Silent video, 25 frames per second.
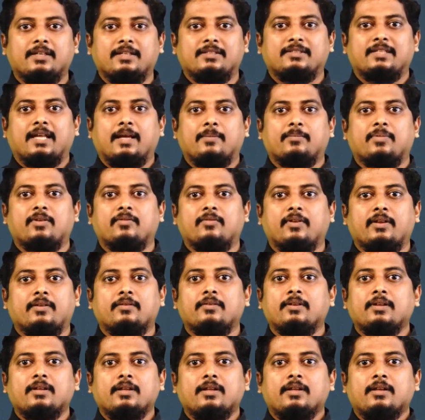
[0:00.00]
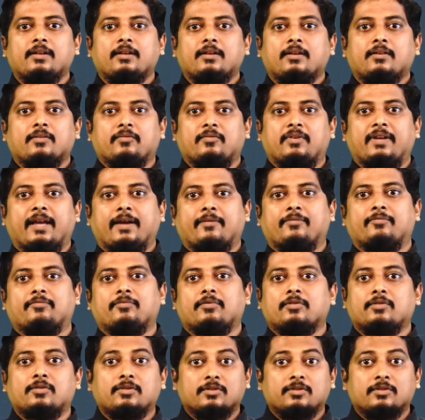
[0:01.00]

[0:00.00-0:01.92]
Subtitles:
example when we have